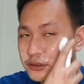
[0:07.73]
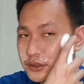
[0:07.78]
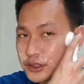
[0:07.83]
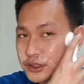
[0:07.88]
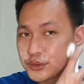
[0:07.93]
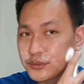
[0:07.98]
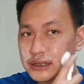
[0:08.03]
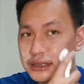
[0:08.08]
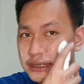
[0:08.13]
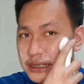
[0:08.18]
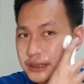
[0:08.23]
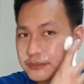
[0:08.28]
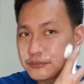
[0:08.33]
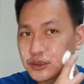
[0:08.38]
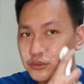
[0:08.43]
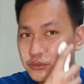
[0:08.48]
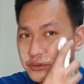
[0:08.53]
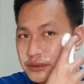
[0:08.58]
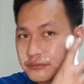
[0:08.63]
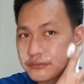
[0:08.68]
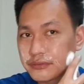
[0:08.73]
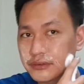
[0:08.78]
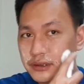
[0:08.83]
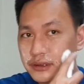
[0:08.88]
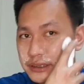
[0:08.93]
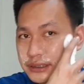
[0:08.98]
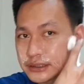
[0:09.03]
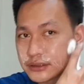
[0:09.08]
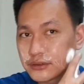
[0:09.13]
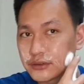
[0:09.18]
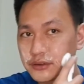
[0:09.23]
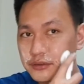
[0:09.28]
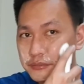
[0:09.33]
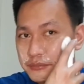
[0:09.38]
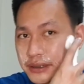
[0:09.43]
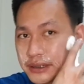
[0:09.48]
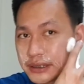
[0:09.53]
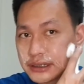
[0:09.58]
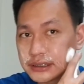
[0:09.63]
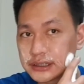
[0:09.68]
Usually, I'm doing first
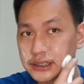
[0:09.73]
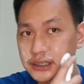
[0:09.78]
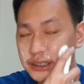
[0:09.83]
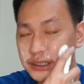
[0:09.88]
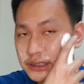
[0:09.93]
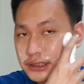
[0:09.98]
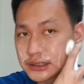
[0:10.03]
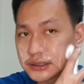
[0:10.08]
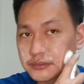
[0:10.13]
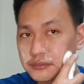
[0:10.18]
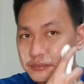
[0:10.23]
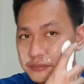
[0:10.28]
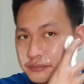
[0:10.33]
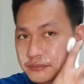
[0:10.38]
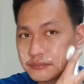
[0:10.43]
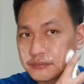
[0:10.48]
on my cheeks.